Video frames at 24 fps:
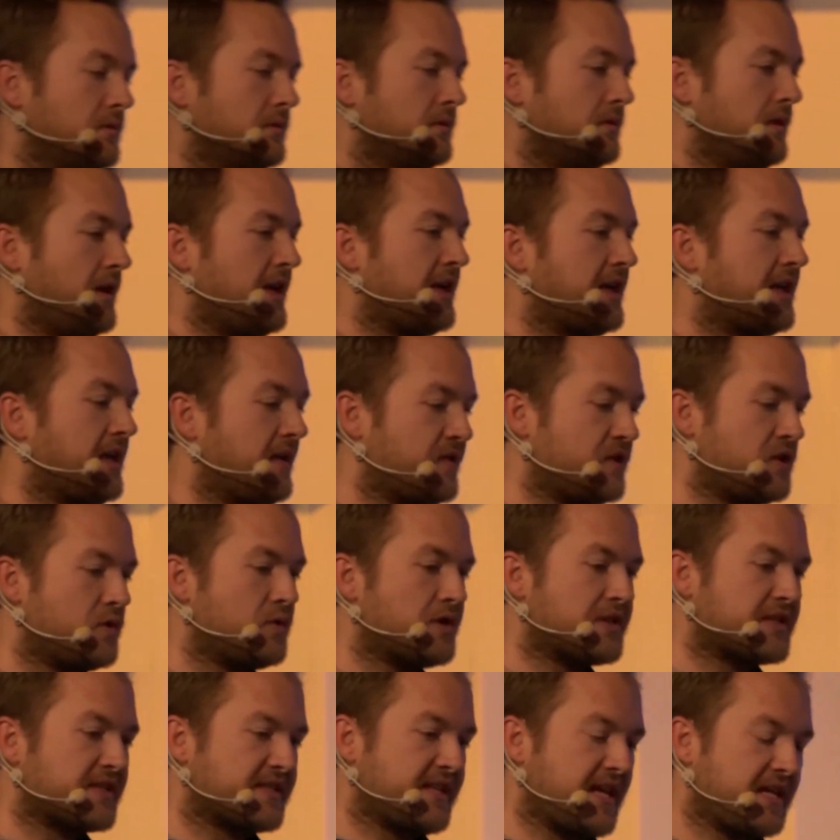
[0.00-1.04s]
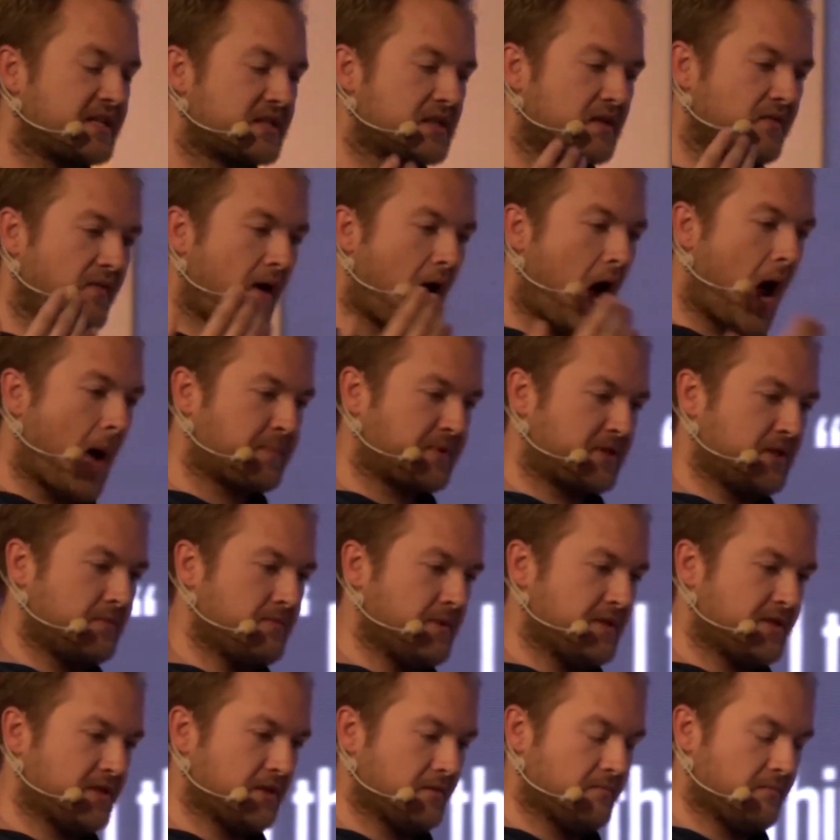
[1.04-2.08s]
It gives you a sense of
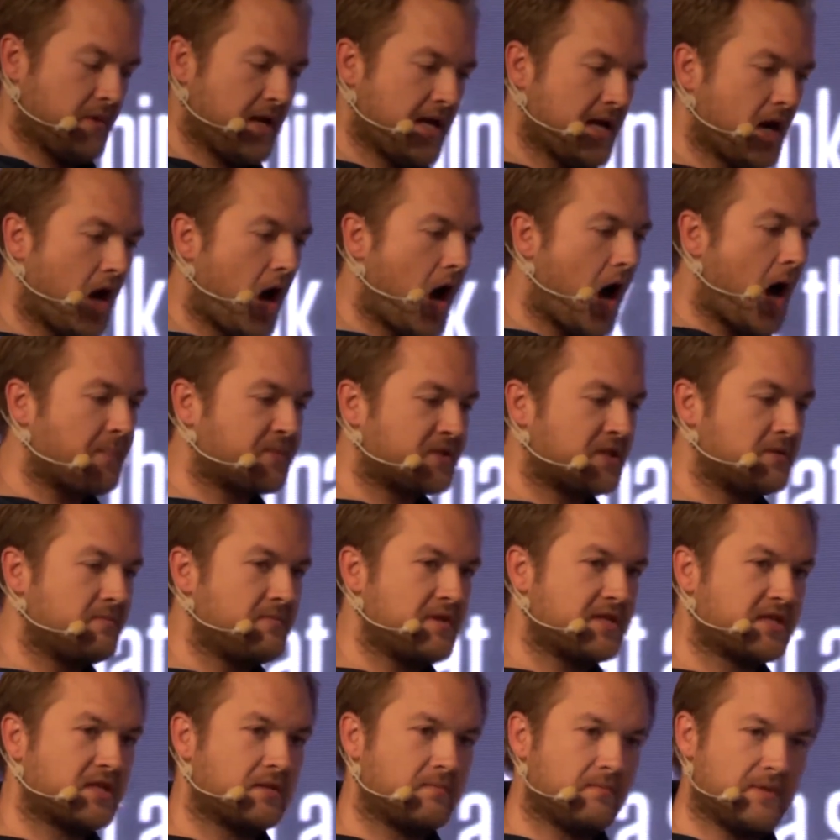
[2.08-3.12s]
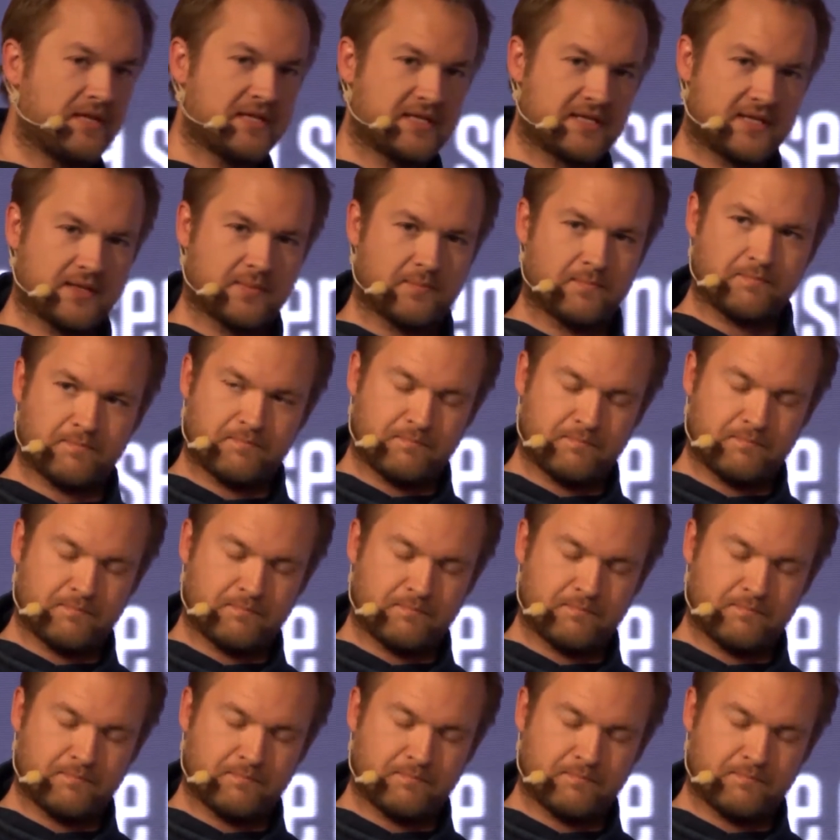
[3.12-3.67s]
optimism, and optimism is the